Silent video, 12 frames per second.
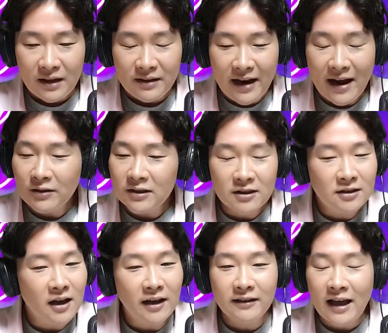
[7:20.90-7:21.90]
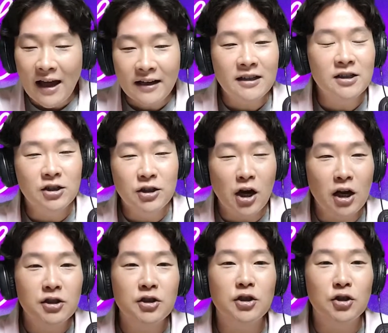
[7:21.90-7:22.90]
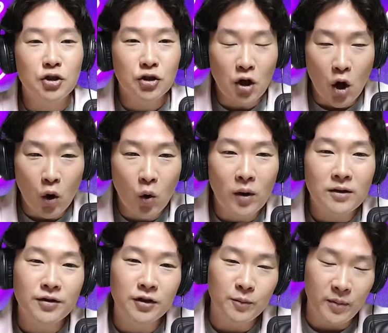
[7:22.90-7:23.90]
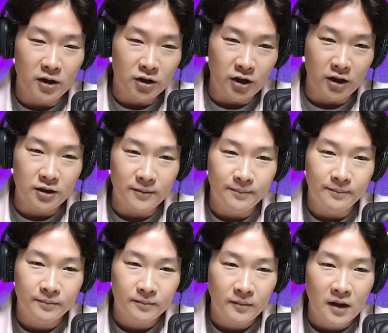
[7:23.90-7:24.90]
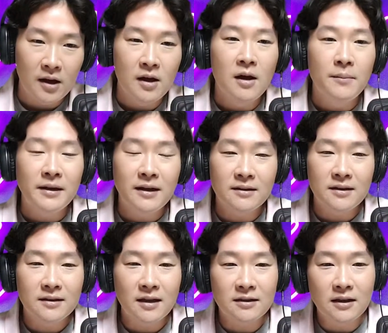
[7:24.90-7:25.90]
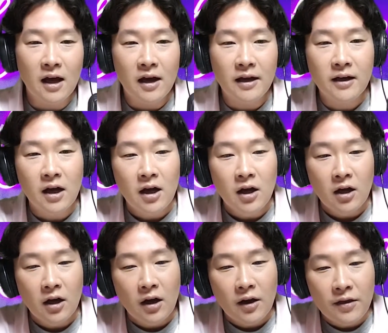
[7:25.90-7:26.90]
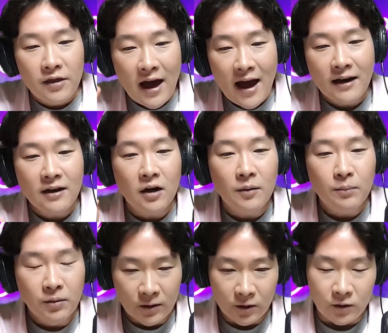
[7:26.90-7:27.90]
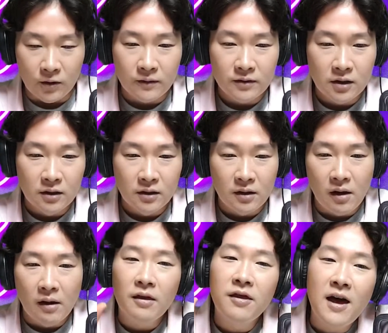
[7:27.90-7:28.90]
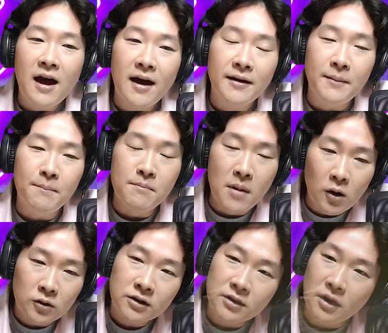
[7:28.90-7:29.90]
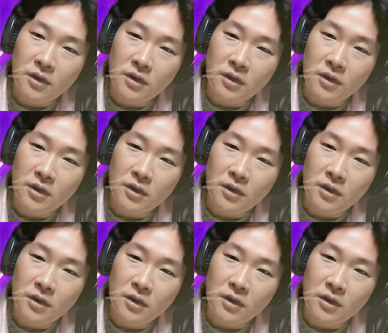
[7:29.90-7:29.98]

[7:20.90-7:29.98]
now he's just like, that is just so suspicious. Because he says, like, that proves that most